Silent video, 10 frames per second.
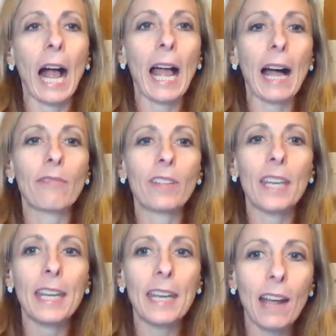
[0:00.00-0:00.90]
I have
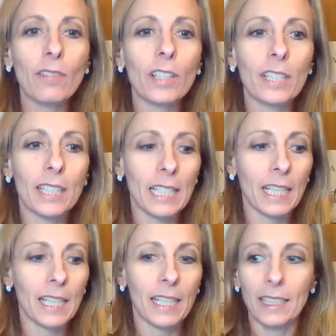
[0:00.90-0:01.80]
never
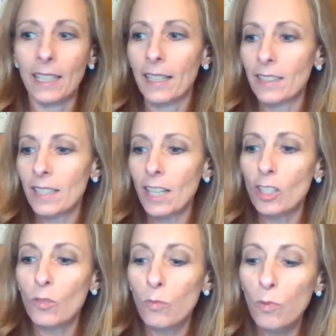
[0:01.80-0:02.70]
seen
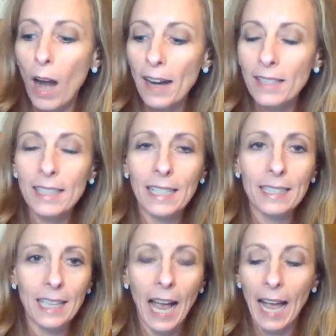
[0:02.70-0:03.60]
such
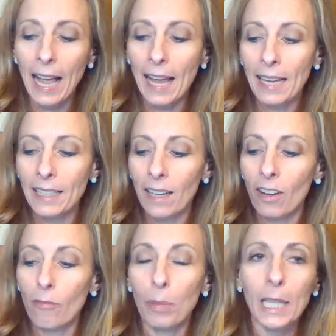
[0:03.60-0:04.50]
rising tide
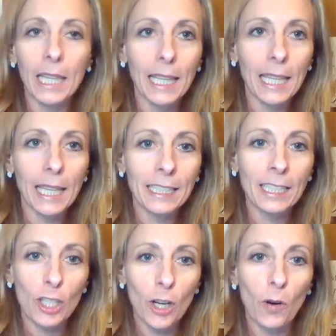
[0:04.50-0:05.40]
of
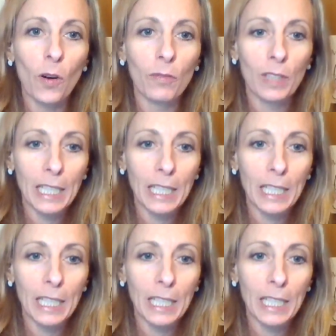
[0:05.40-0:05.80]
blatant show of